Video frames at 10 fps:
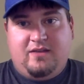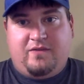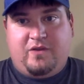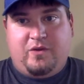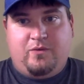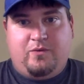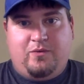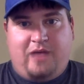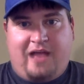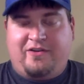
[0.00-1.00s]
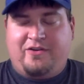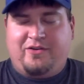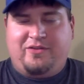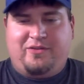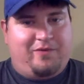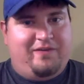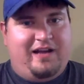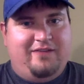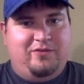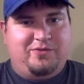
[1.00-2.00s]
If you haven't heard, the
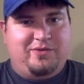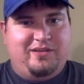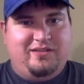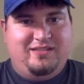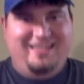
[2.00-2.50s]
revival's real.